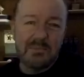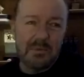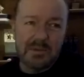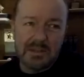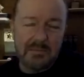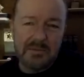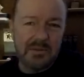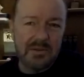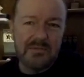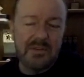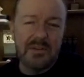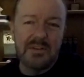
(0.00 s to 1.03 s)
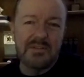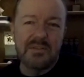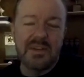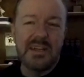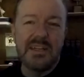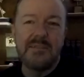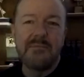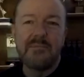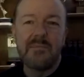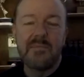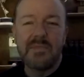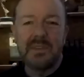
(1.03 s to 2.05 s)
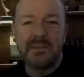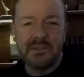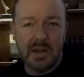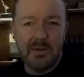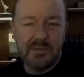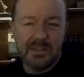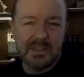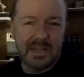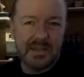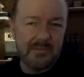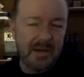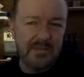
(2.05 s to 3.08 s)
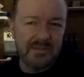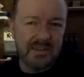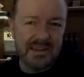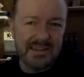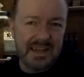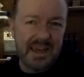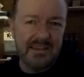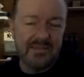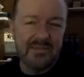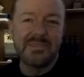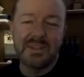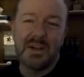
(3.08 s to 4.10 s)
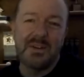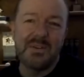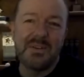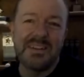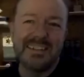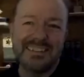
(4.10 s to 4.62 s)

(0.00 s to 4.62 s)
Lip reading: it was some sort of voluntary donor scheme after their death. So.